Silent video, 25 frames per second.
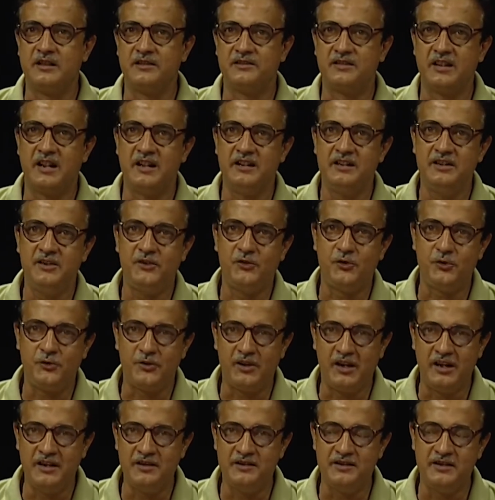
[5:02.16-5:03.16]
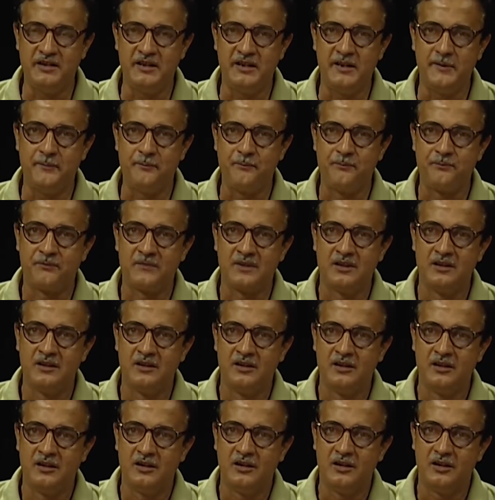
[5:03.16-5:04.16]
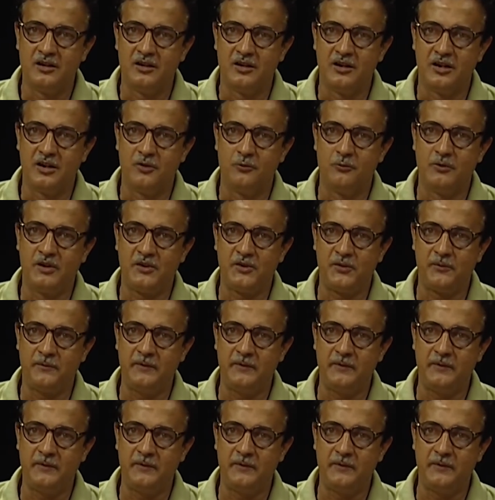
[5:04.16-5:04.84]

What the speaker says: Chinese society was